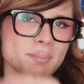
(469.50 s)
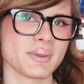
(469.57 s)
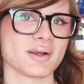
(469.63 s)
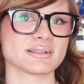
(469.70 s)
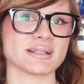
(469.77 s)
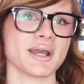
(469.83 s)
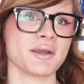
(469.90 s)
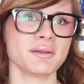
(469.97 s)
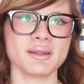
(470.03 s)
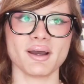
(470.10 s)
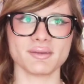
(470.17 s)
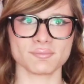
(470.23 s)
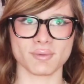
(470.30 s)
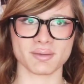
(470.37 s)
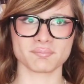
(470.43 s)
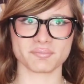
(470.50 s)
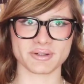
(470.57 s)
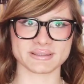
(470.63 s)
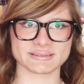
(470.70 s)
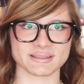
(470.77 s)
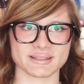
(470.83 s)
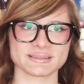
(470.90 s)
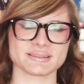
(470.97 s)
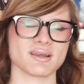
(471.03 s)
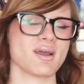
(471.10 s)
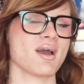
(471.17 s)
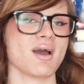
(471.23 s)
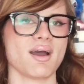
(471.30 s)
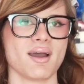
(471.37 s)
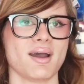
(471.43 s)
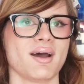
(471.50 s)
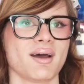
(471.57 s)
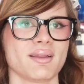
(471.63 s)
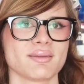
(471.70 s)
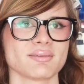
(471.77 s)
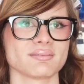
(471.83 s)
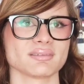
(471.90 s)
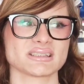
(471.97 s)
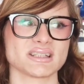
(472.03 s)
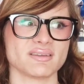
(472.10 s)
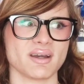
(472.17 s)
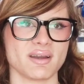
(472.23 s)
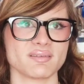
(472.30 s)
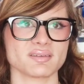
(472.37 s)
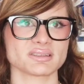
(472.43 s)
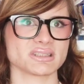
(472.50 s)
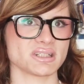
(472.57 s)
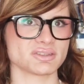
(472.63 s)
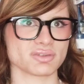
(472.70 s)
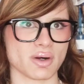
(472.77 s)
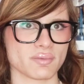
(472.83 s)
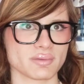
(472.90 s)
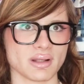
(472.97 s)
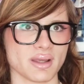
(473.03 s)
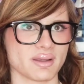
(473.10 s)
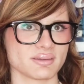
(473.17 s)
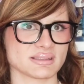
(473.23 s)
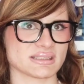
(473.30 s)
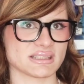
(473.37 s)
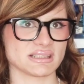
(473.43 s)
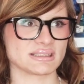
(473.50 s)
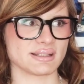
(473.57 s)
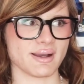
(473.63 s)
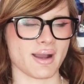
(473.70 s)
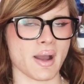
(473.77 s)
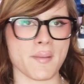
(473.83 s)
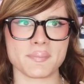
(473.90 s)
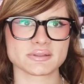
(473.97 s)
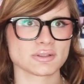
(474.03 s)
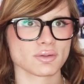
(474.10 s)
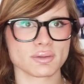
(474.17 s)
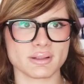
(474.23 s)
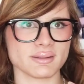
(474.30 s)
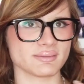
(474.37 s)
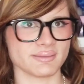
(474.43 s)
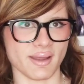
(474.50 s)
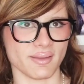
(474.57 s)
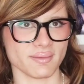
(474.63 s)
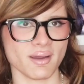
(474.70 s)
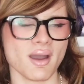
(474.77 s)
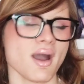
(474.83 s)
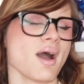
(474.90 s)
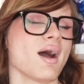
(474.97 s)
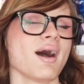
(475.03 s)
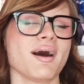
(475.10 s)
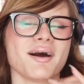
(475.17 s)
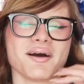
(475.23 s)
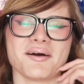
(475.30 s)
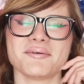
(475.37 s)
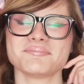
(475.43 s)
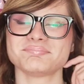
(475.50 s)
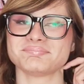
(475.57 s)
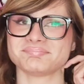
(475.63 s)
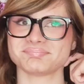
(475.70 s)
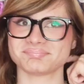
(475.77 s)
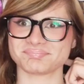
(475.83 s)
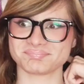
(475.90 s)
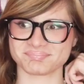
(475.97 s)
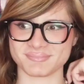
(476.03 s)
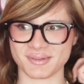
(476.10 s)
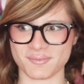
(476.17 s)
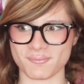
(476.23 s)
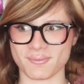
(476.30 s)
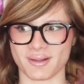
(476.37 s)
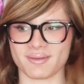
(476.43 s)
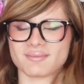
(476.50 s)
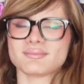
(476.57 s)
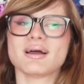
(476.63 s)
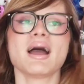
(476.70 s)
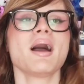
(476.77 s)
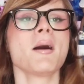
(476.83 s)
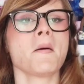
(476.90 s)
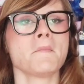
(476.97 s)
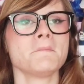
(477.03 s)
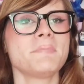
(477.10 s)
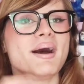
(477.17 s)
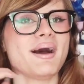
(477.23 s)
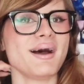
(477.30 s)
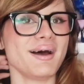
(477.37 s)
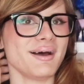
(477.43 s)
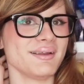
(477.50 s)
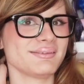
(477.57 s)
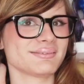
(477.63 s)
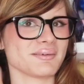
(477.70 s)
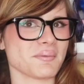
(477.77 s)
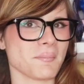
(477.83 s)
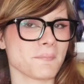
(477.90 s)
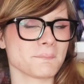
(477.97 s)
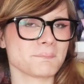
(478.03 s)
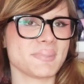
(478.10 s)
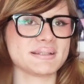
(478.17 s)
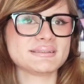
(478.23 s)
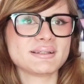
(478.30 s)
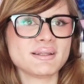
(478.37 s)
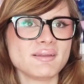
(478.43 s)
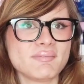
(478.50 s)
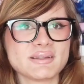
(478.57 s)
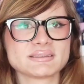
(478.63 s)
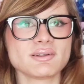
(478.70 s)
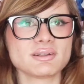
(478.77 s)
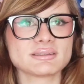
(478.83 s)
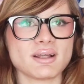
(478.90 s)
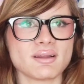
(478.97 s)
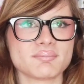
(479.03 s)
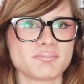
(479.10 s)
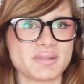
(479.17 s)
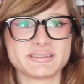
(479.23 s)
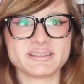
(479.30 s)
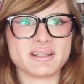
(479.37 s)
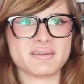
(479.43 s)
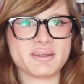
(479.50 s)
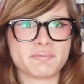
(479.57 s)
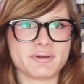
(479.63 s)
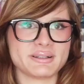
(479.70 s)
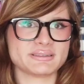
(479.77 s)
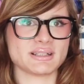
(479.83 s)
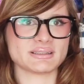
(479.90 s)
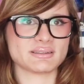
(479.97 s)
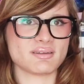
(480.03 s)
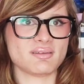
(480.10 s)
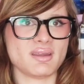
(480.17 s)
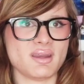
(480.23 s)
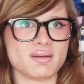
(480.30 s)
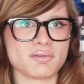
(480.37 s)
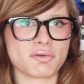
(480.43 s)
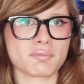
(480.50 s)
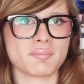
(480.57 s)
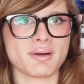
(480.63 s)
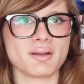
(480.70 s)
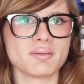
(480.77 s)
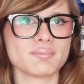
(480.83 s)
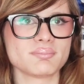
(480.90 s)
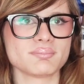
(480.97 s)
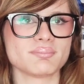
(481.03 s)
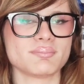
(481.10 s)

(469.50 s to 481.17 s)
because I only had one princess and she died. She drowned. Like, she's absolutely dead. Well, but basically these dolls they were just the normal